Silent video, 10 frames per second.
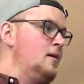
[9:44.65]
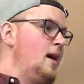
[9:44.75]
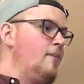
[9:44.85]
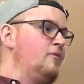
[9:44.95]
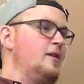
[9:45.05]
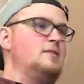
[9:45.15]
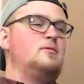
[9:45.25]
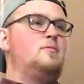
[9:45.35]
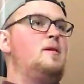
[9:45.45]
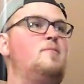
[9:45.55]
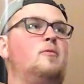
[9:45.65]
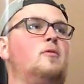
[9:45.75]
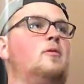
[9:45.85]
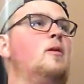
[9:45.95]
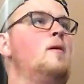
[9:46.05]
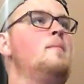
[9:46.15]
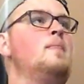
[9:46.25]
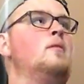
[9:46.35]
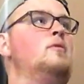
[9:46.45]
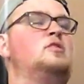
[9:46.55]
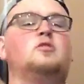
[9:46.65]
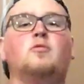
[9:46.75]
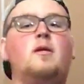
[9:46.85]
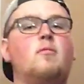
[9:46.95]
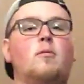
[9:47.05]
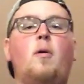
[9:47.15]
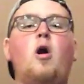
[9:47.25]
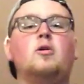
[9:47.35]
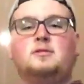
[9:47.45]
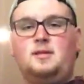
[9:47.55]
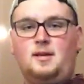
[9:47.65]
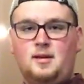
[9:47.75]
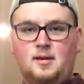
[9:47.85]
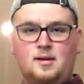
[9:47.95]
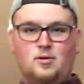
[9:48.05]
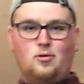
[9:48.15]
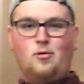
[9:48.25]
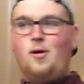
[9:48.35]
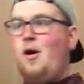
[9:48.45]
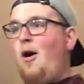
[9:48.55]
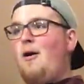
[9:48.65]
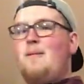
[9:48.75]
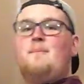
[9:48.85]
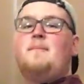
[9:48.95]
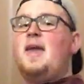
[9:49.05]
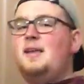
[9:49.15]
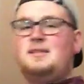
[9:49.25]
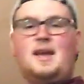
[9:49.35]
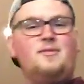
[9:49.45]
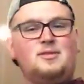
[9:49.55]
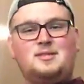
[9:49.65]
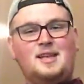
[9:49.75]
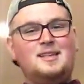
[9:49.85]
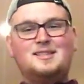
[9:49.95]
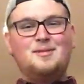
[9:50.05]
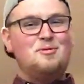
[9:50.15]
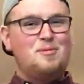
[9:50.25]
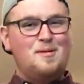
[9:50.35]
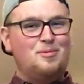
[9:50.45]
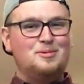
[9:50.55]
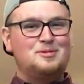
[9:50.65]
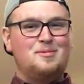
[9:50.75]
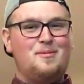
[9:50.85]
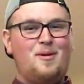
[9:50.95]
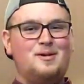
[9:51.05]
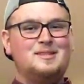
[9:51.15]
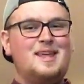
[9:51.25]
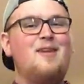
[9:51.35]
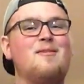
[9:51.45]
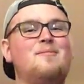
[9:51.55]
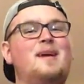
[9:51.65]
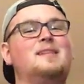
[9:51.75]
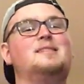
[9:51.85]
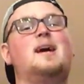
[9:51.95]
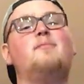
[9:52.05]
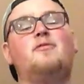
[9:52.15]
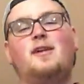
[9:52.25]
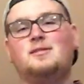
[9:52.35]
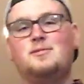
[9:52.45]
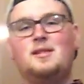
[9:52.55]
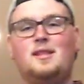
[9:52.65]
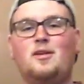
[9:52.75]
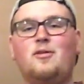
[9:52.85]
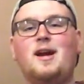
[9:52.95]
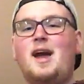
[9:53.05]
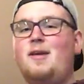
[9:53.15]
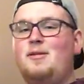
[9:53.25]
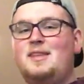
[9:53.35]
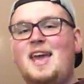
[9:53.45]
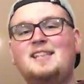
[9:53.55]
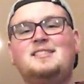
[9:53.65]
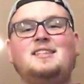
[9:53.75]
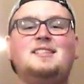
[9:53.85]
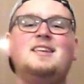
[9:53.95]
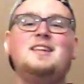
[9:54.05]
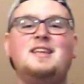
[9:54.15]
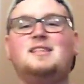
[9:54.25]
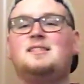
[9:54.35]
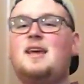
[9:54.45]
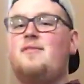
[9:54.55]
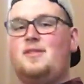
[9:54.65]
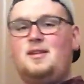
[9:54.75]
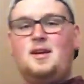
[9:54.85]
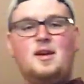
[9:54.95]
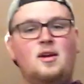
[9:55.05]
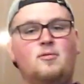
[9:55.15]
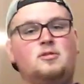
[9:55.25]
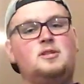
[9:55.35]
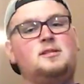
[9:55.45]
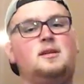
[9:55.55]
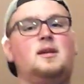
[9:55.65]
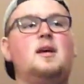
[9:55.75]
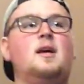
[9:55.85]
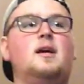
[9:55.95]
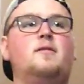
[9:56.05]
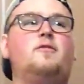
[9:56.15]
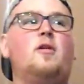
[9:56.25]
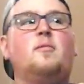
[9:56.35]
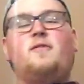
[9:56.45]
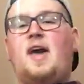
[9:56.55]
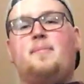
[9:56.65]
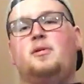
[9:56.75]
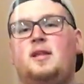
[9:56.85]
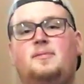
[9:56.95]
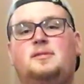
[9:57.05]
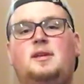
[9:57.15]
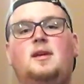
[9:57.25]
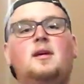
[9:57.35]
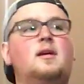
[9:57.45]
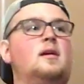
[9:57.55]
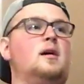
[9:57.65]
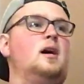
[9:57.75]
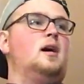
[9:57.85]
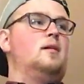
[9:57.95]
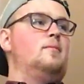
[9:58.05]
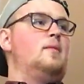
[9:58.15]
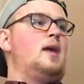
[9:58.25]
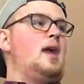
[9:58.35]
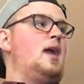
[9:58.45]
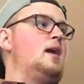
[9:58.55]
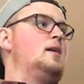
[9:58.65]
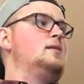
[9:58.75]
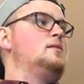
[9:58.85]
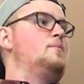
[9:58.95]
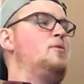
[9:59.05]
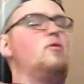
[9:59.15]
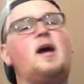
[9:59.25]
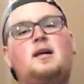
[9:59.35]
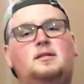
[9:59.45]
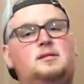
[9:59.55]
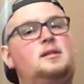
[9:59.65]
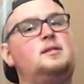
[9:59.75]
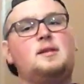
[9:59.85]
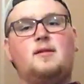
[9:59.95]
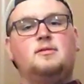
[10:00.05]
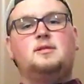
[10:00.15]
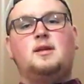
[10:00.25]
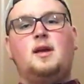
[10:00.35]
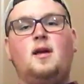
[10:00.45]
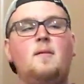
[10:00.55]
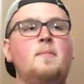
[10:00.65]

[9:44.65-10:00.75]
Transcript: I'm friends with people with cerebral palsy who are amazing. Have you seen some of the people with cerebral palsy? They are amazing. I'm friends with a little guy with KCTD7, which is a form of epilepsy. and paralysis, I would say.